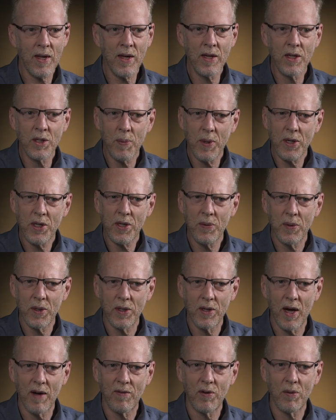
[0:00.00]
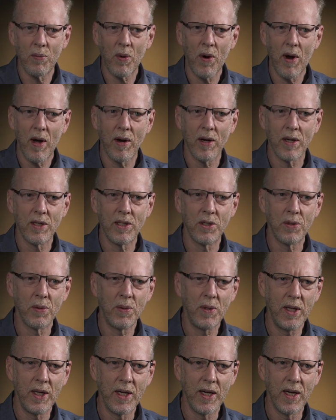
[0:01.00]
especially with novel products, is
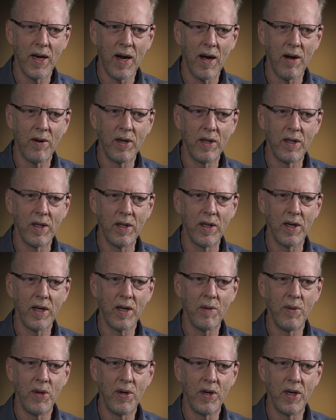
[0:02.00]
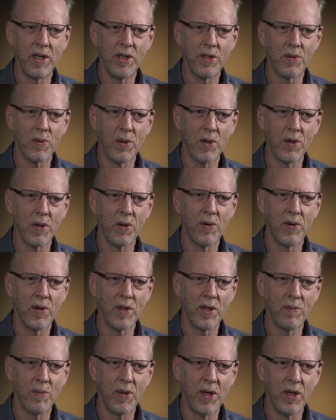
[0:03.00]
really get out into the communities where they're
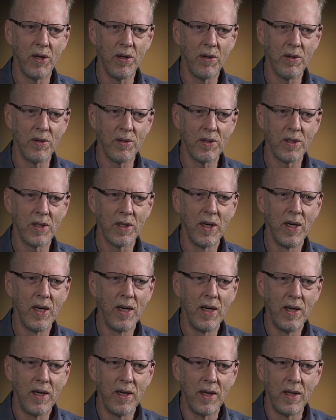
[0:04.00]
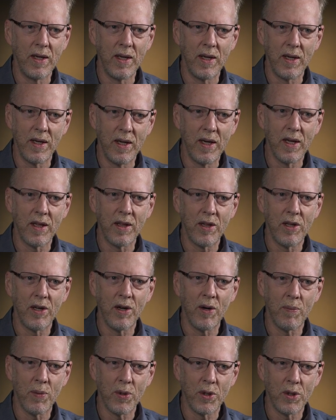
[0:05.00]
going to be used and, and get
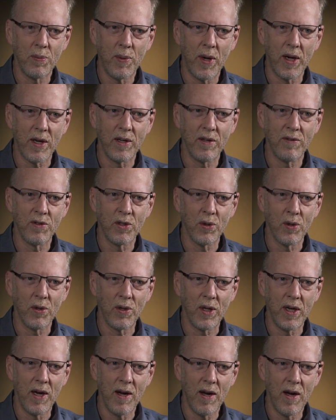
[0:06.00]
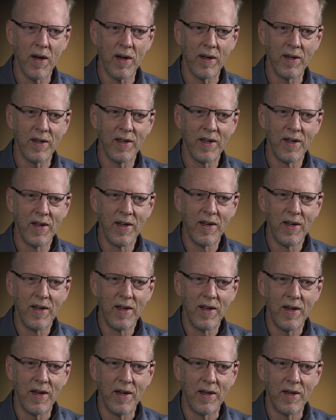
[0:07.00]
their perspectives early on
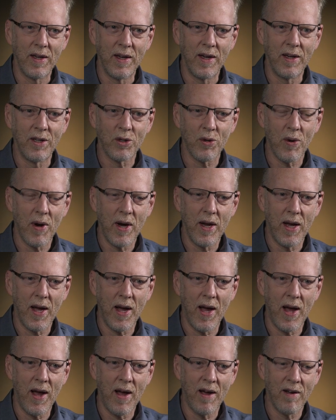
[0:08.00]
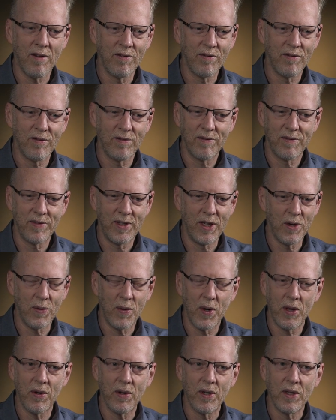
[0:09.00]
and, and try to have, you know,
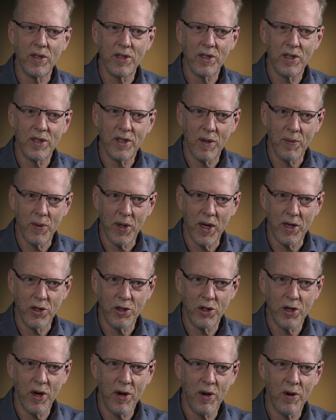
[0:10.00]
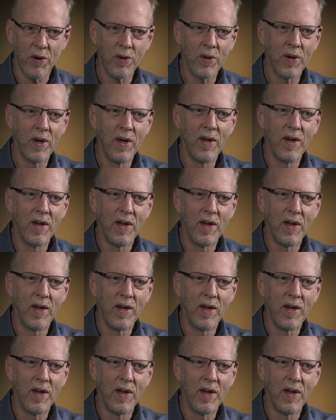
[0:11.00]
whether it's WHO,